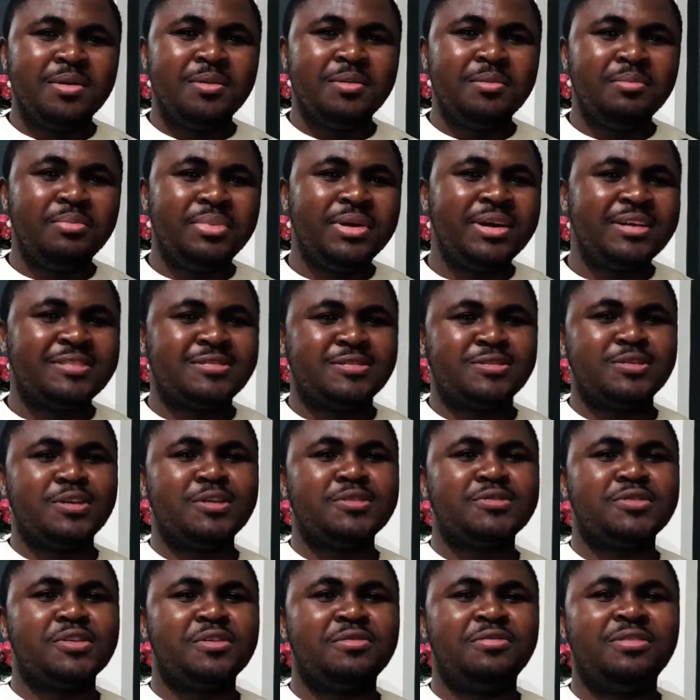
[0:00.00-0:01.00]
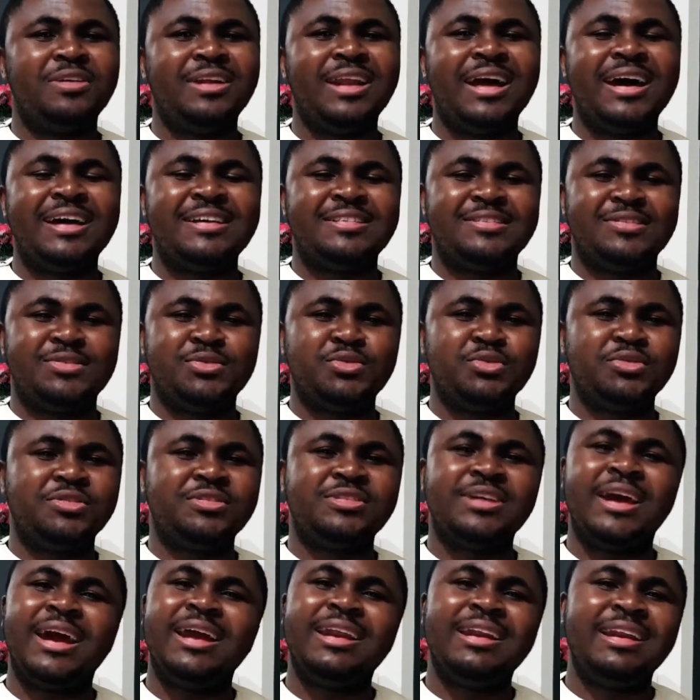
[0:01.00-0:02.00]
Be a source of light to
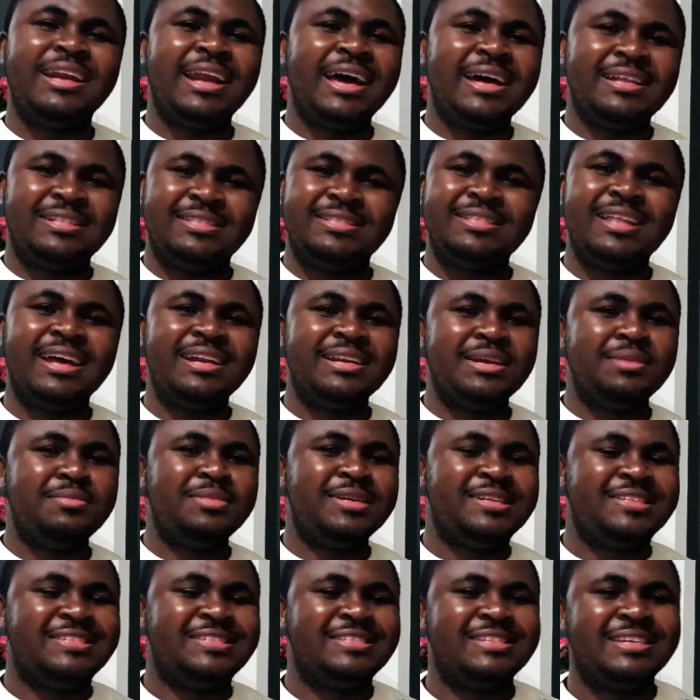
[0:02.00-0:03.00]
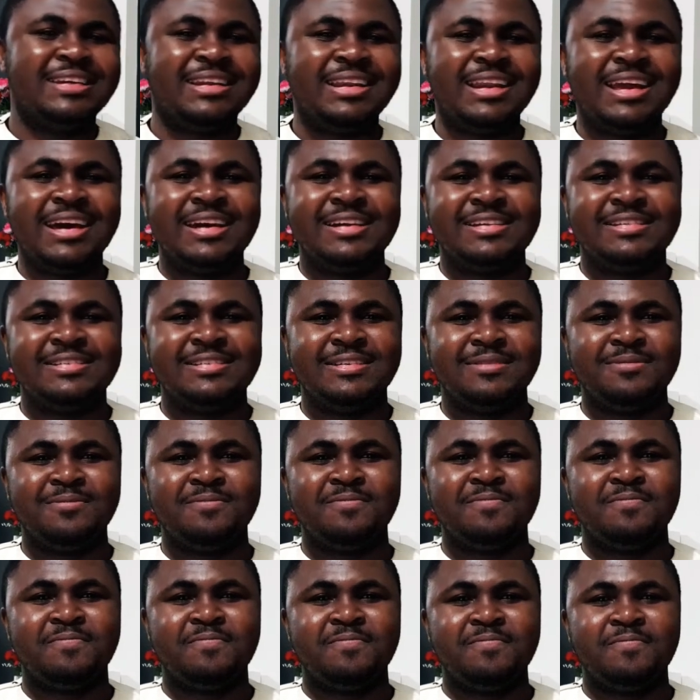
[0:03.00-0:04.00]
shine light that they may see light.
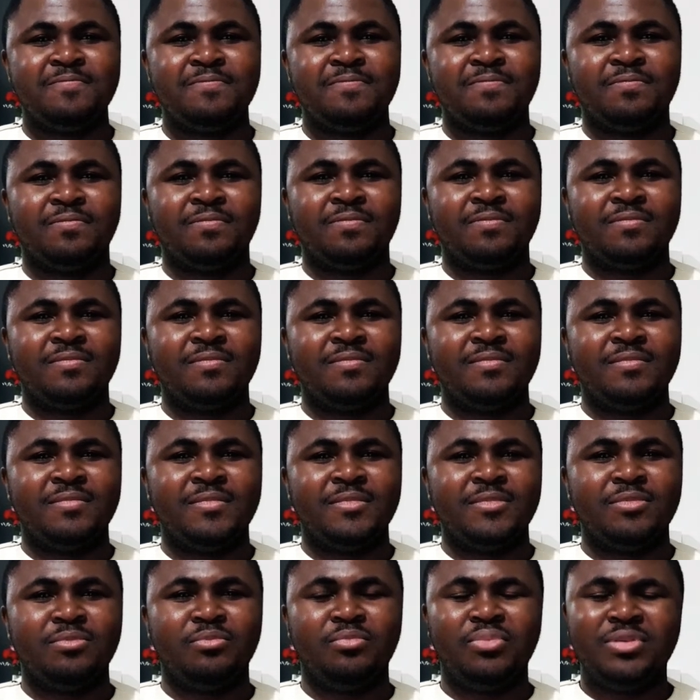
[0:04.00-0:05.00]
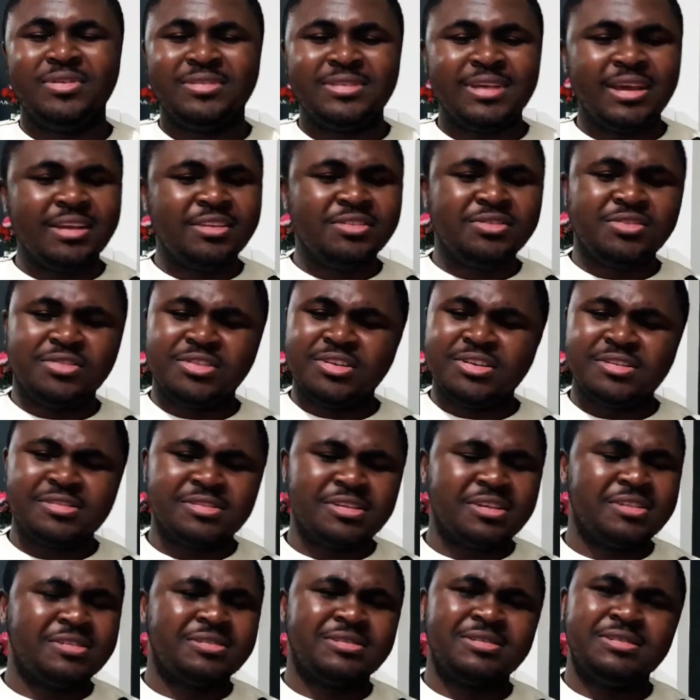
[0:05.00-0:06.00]
Present
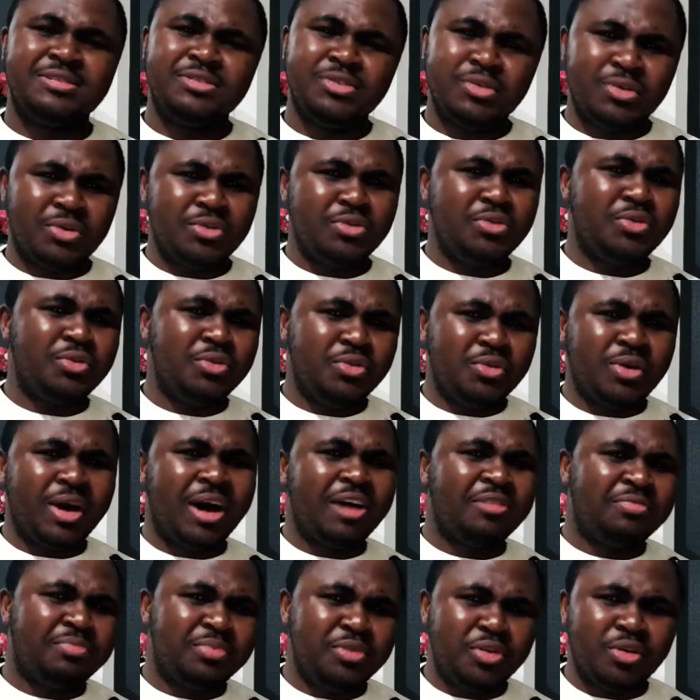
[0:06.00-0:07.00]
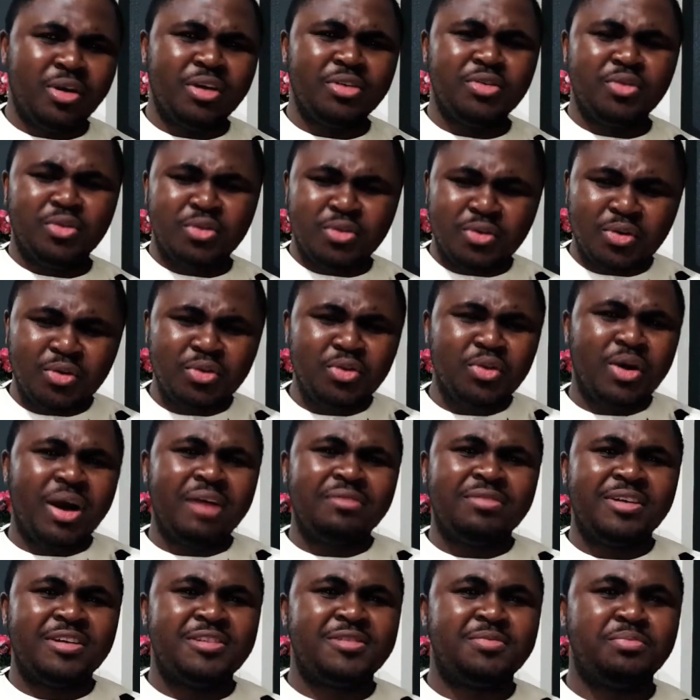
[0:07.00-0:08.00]
Jesus. You have
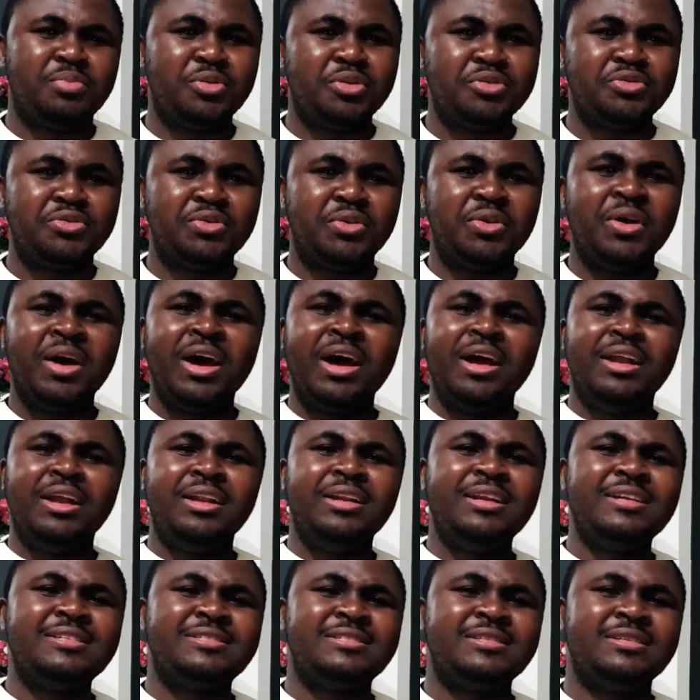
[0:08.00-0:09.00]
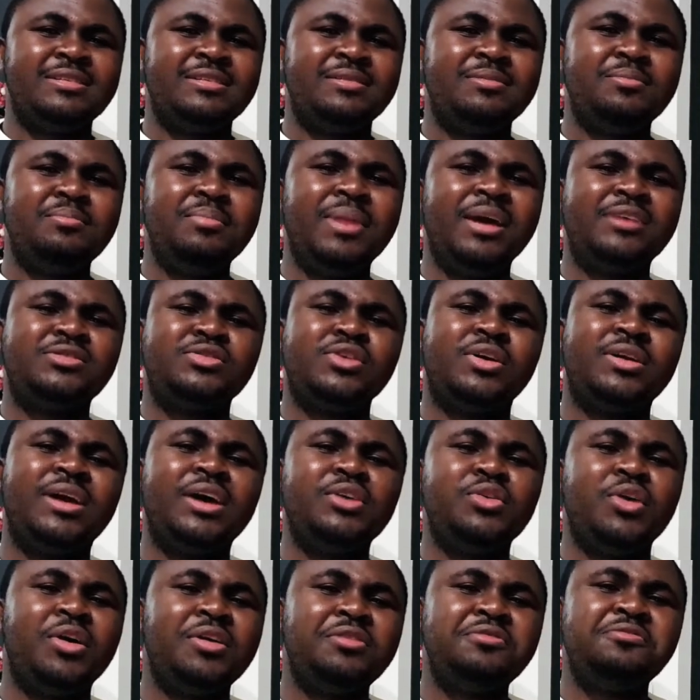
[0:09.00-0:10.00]
exposure. Listen, make sure that
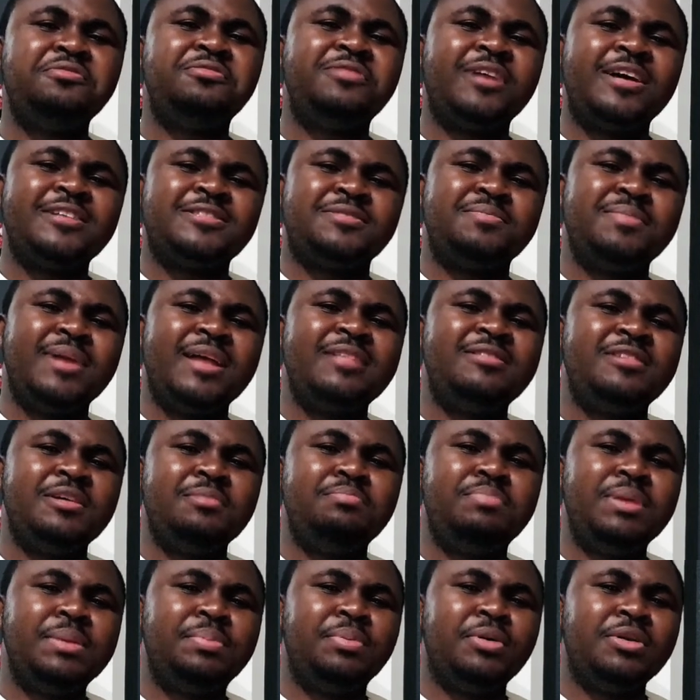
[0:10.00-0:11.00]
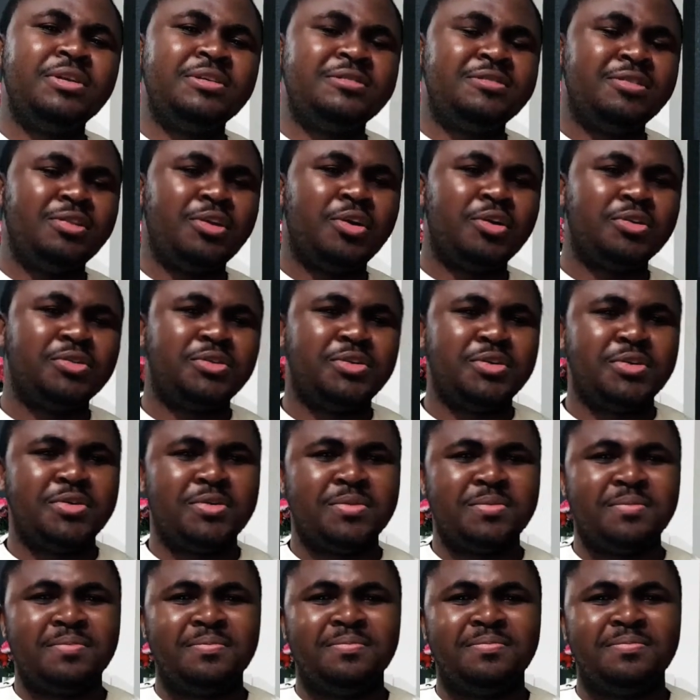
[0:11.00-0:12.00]
your investment in people is long term.
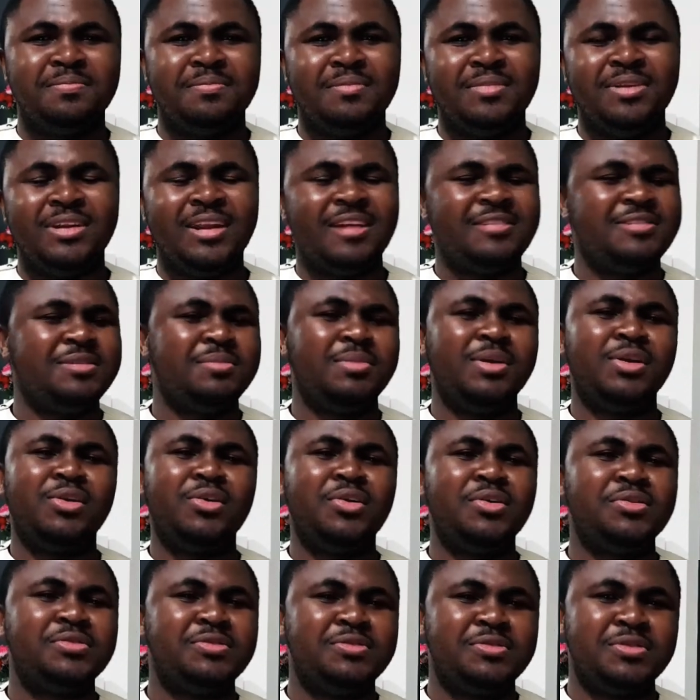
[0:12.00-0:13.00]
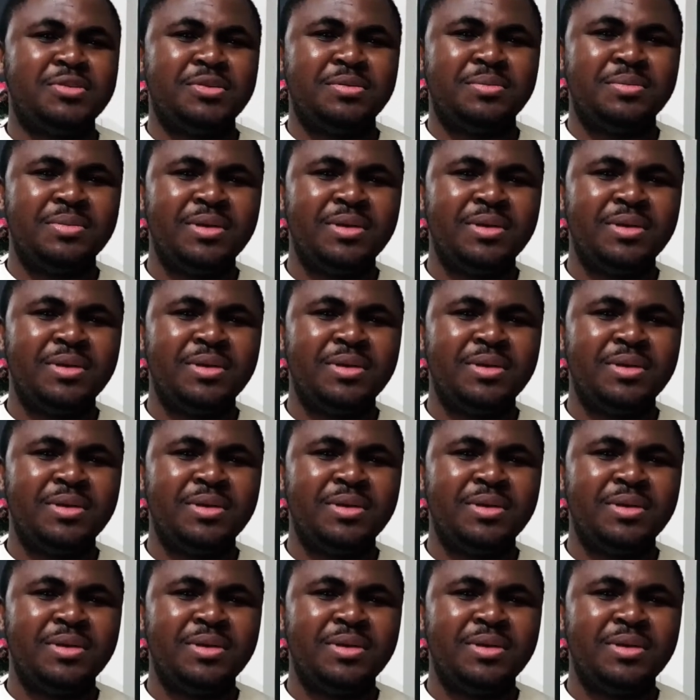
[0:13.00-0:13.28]
Let it be long term.